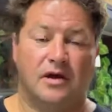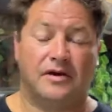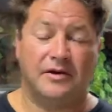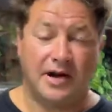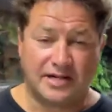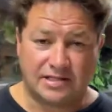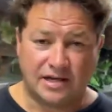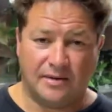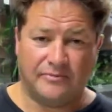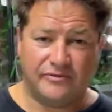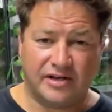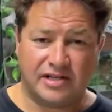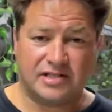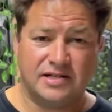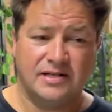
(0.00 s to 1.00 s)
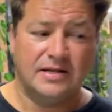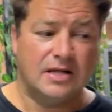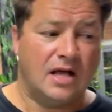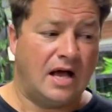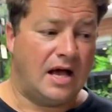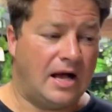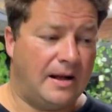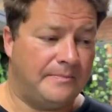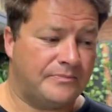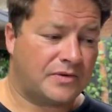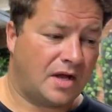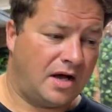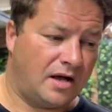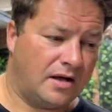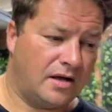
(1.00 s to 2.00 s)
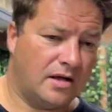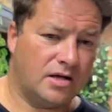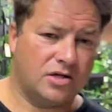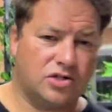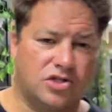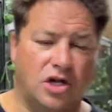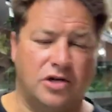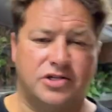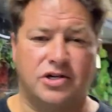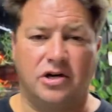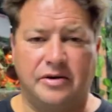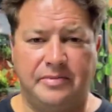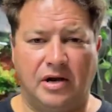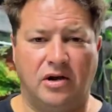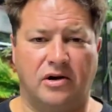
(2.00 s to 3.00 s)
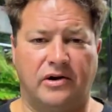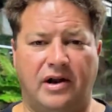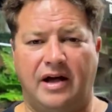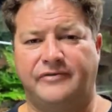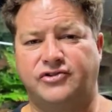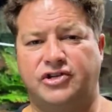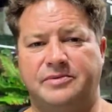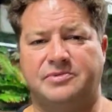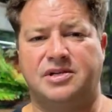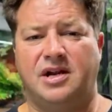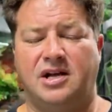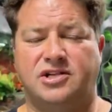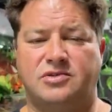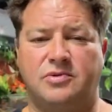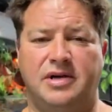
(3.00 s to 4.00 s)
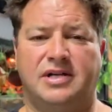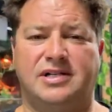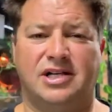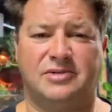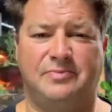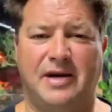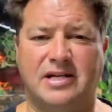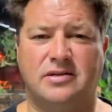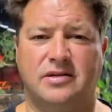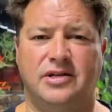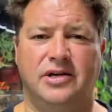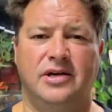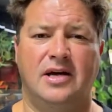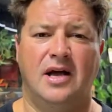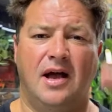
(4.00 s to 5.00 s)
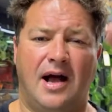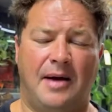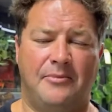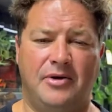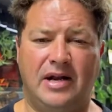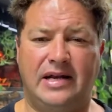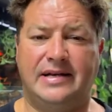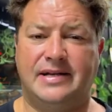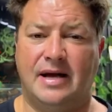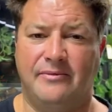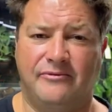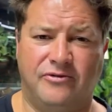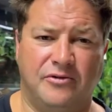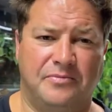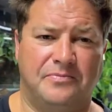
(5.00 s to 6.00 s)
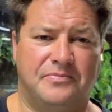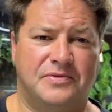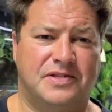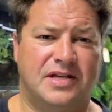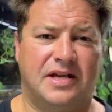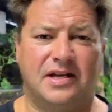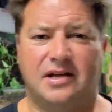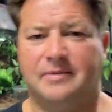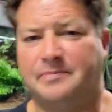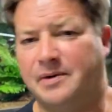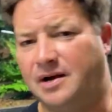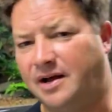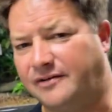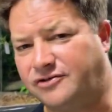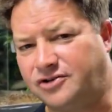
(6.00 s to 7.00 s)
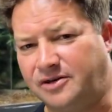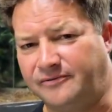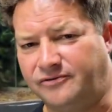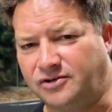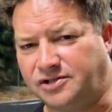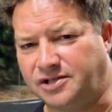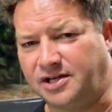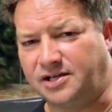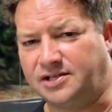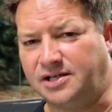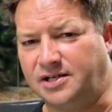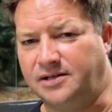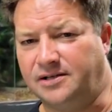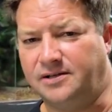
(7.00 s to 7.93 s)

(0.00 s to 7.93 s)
Great time, Vix. So it's not going to be a long live stream, so I just want to touch base with you. I'm really dumb for setting up a live stream for tonight, so.